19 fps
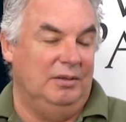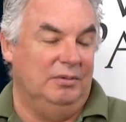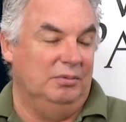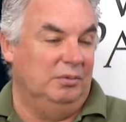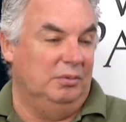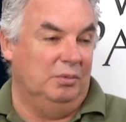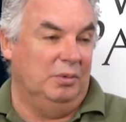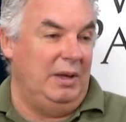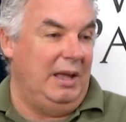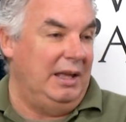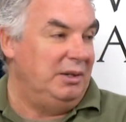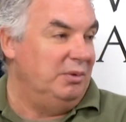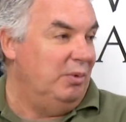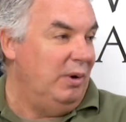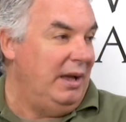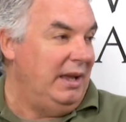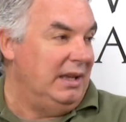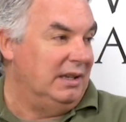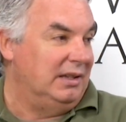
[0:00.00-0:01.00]
we had to
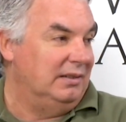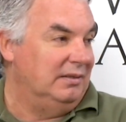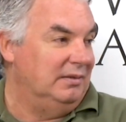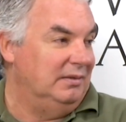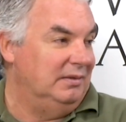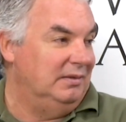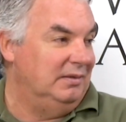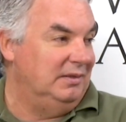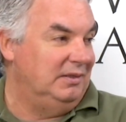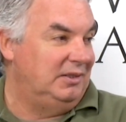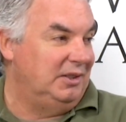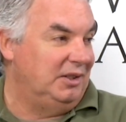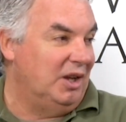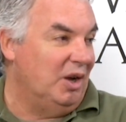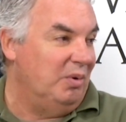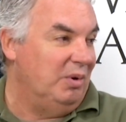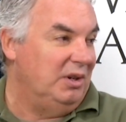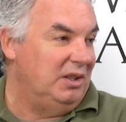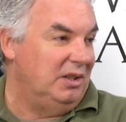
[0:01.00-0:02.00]
wait to
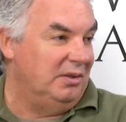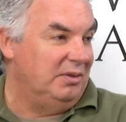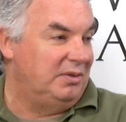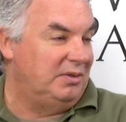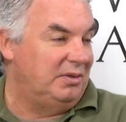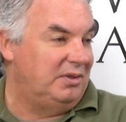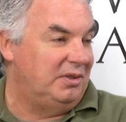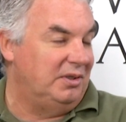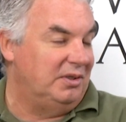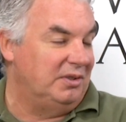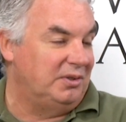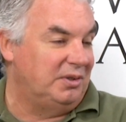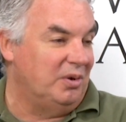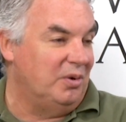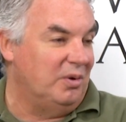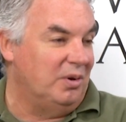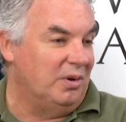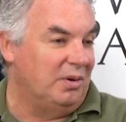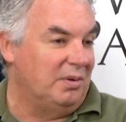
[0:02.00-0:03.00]
go into the, mm-hmm. to the
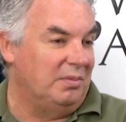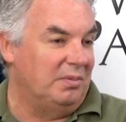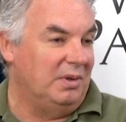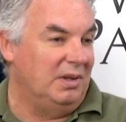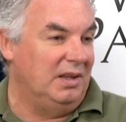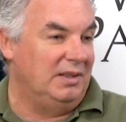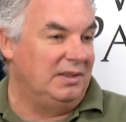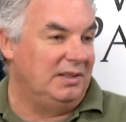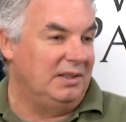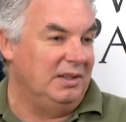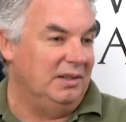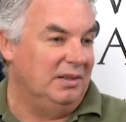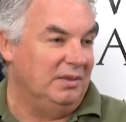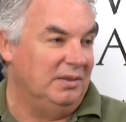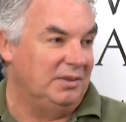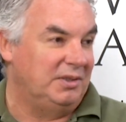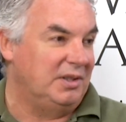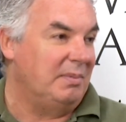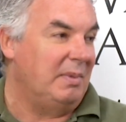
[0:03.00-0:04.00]
store
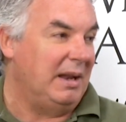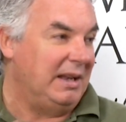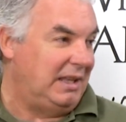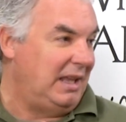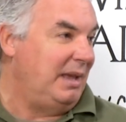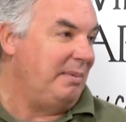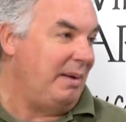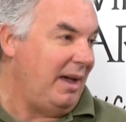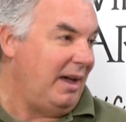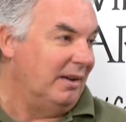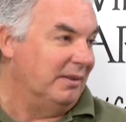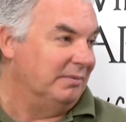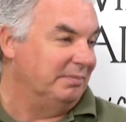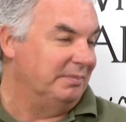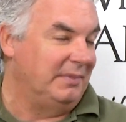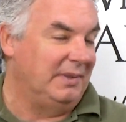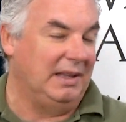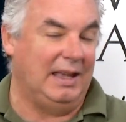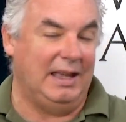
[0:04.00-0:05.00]
until somebody came out.
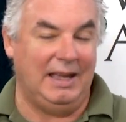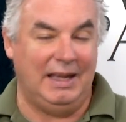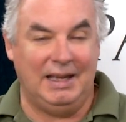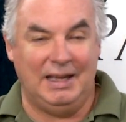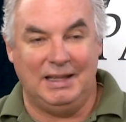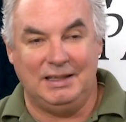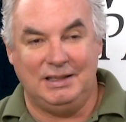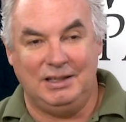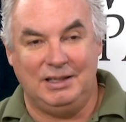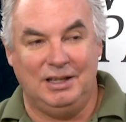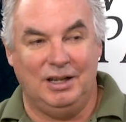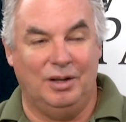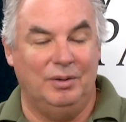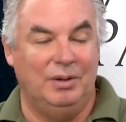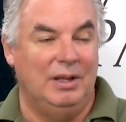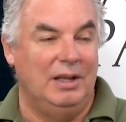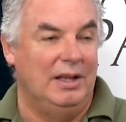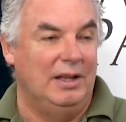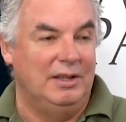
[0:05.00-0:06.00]
And, you
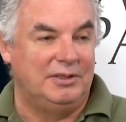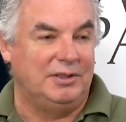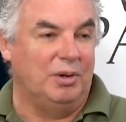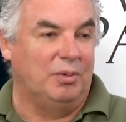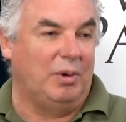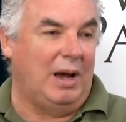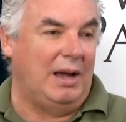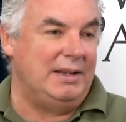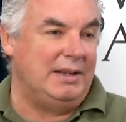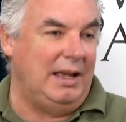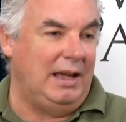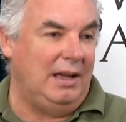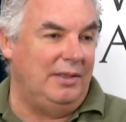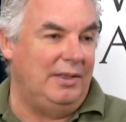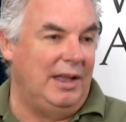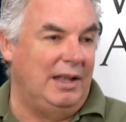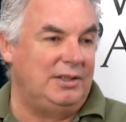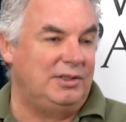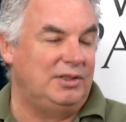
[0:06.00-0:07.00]
know, so right now
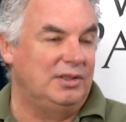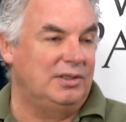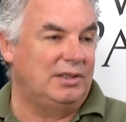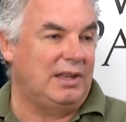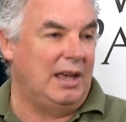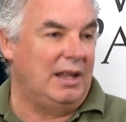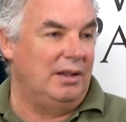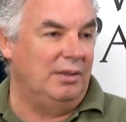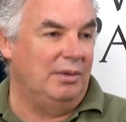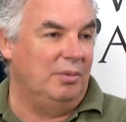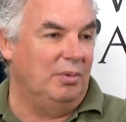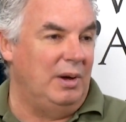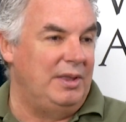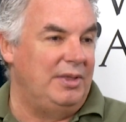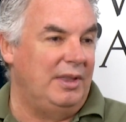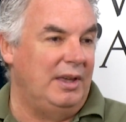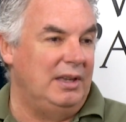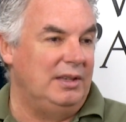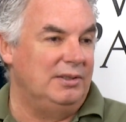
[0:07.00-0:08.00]
that's just kind of the way
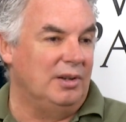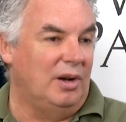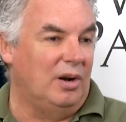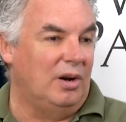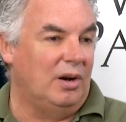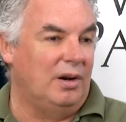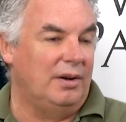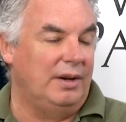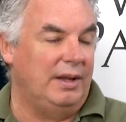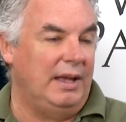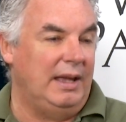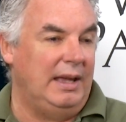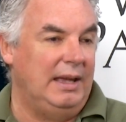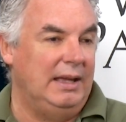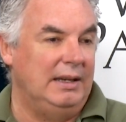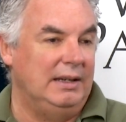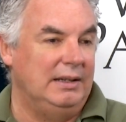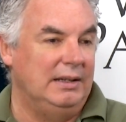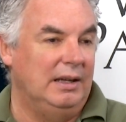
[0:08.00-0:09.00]
things are,
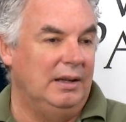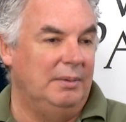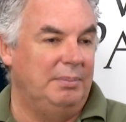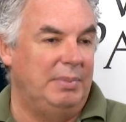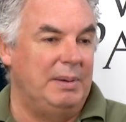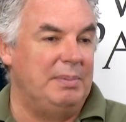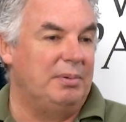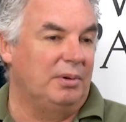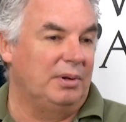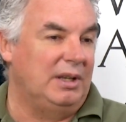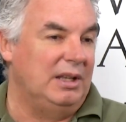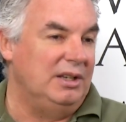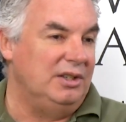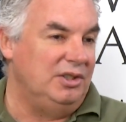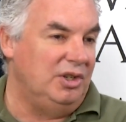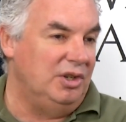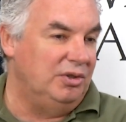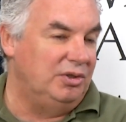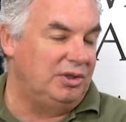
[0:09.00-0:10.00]
and people are
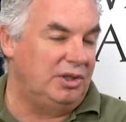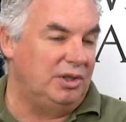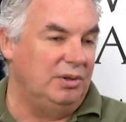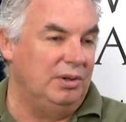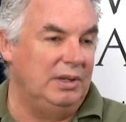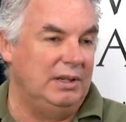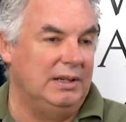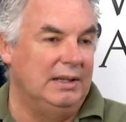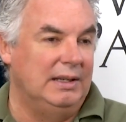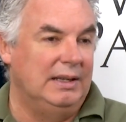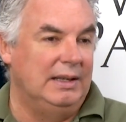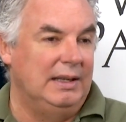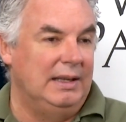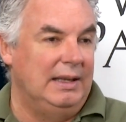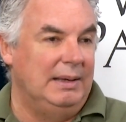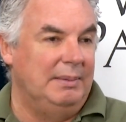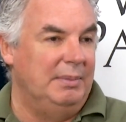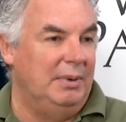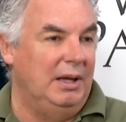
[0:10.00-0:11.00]
getting used to it.
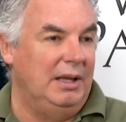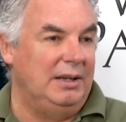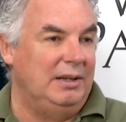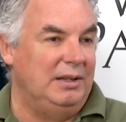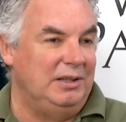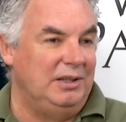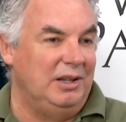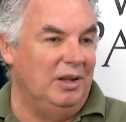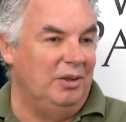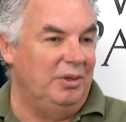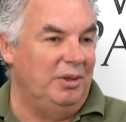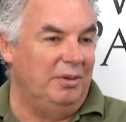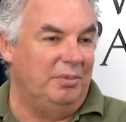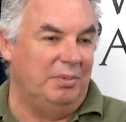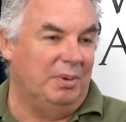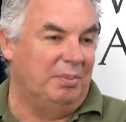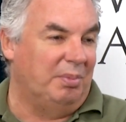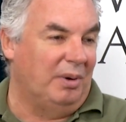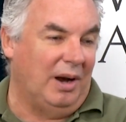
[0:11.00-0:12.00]
But, you know,
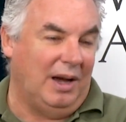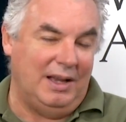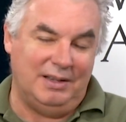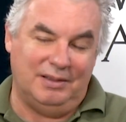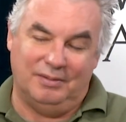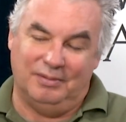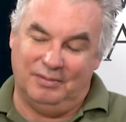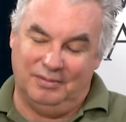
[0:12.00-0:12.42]
the bright